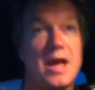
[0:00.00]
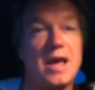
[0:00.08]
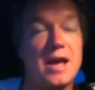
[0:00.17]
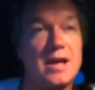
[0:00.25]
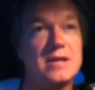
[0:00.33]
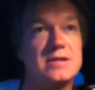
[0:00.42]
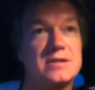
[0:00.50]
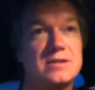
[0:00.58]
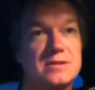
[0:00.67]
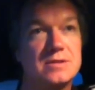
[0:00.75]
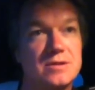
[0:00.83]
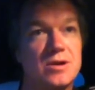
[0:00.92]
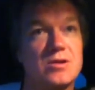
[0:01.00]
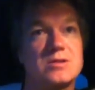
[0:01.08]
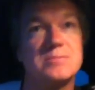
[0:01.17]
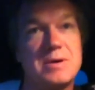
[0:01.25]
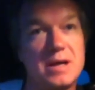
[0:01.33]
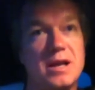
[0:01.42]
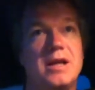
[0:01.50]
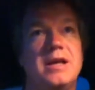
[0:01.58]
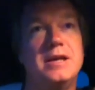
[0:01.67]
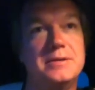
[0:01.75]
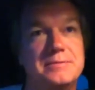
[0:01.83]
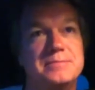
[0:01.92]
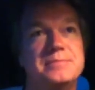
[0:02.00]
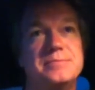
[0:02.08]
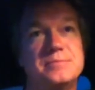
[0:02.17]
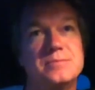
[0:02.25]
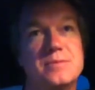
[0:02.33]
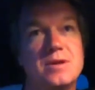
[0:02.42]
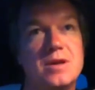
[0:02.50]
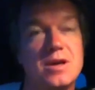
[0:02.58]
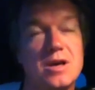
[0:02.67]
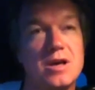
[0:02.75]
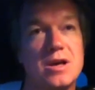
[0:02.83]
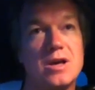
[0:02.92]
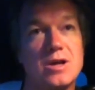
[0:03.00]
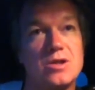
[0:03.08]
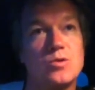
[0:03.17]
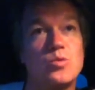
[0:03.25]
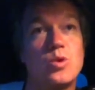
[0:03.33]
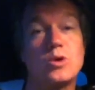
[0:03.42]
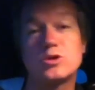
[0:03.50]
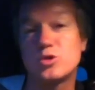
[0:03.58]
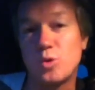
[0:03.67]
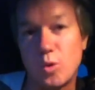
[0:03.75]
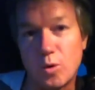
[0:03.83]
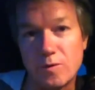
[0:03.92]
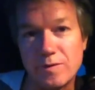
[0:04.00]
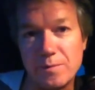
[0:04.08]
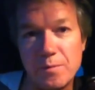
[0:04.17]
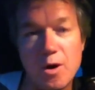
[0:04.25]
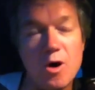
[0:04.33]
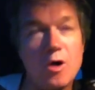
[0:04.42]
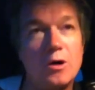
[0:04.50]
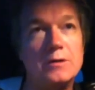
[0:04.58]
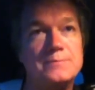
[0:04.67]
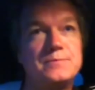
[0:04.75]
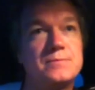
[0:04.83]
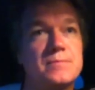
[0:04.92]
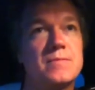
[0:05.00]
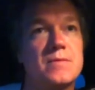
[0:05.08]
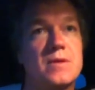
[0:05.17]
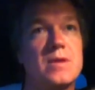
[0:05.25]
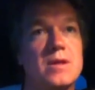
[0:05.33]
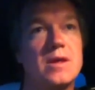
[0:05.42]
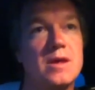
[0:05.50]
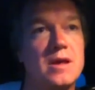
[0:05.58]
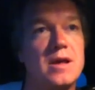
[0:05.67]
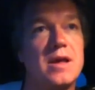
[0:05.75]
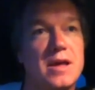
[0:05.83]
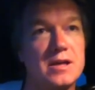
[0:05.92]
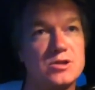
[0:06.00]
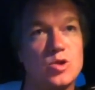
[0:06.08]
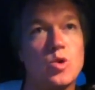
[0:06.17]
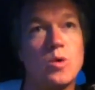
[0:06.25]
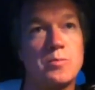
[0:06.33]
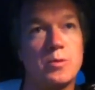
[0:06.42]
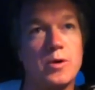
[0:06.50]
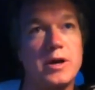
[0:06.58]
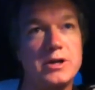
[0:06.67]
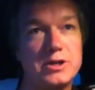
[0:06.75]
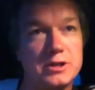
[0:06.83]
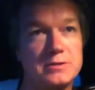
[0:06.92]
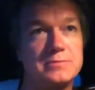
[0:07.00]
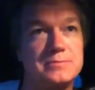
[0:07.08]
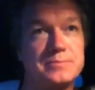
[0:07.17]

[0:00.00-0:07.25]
And ultimately, the worst whore of them all is the corporation.